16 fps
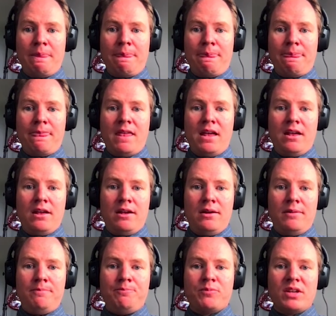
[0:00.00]

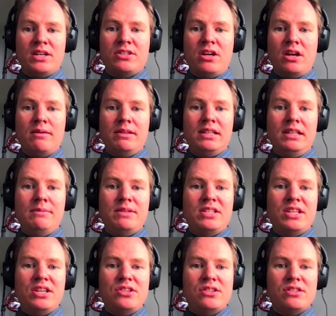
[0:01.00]
I talk about the
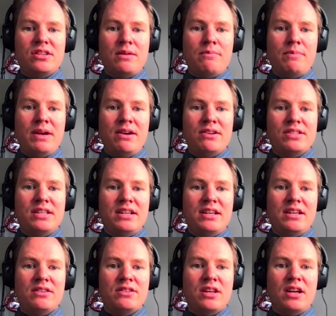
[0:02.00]
limitation as a comparison
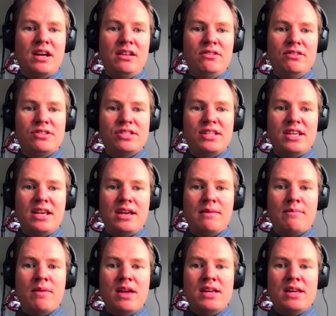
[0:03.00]
of the color scheme